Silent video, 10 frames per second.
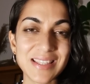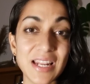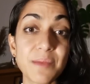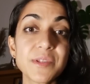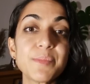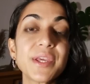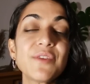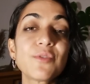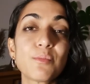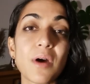And I'm speaking
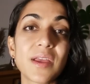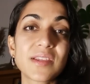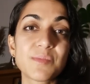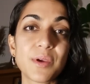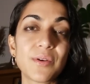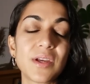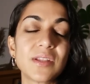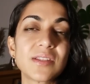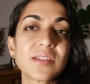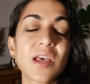from my
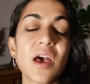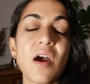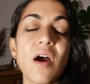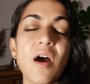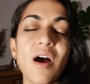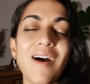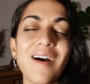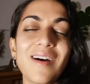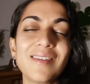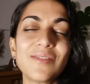experience
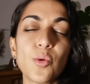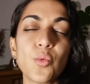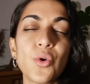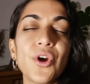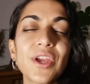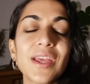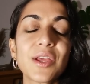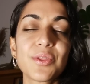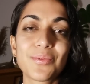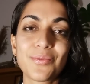of working
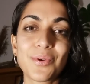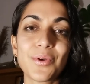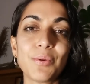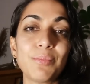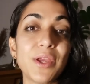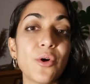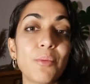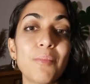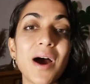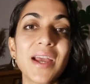through, being on
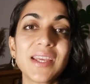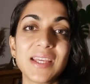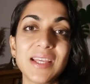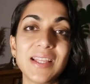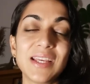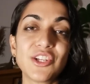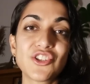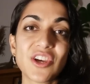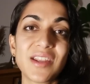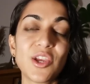my healing
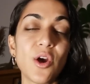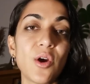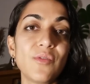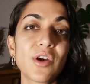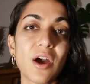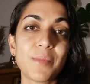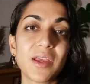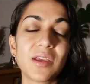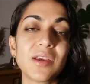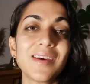journey,
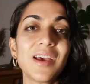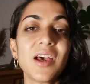overcoming